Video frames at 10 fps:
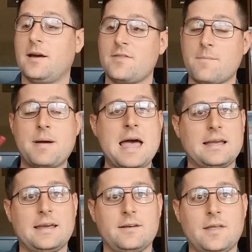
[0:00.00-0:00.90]
On the
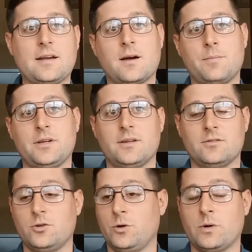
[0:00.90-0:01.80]
back end, that company
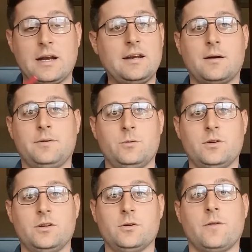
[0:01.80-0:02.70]
is doing what any company
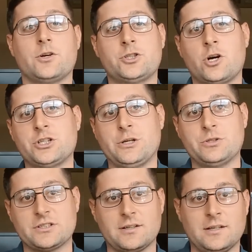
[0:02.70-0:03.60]
would do, and they're charging you
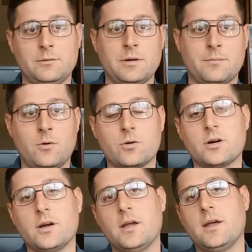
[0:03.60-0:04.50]
just a little bit
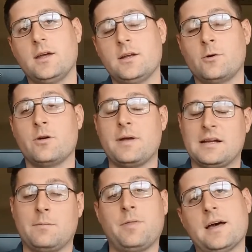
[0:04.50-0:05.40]
more in order to
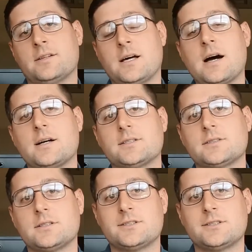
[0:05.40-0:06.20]
make up that loss.